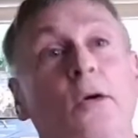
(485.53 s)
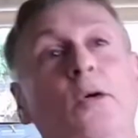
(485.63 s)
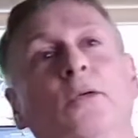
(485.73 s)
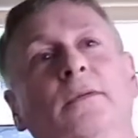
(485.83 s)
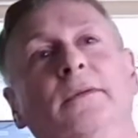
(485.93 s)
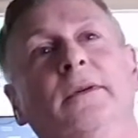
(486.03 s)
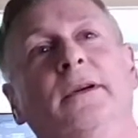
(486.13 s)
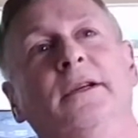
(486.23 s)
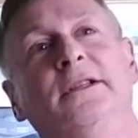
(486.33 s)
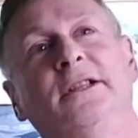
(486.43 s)
oh,
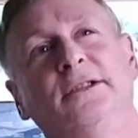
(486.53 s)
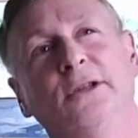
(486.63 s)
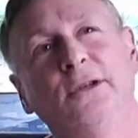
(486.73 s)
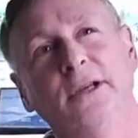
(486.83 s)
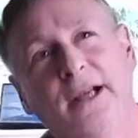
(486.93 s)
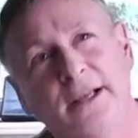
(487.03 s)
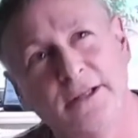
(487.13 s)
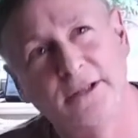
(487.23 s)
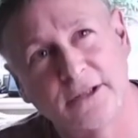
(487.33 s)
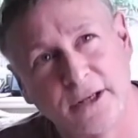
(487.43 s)
he says, look at that.
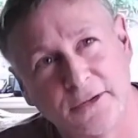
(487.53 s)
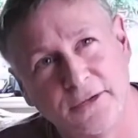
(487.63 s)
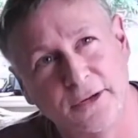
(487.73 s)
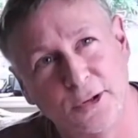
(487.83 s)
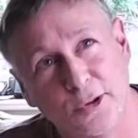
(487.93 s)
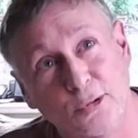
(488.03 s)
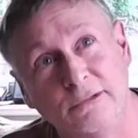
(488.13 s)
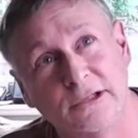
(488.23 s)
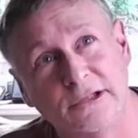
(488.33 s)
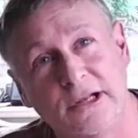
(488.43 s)
He says, I think the
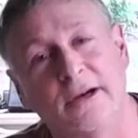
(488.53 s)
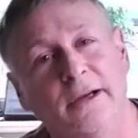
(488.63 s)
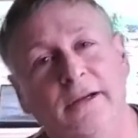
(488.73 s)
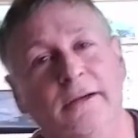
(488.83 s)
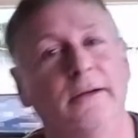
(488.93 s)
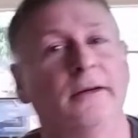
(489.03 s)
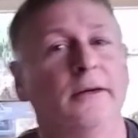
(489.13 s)
Aurora's starting.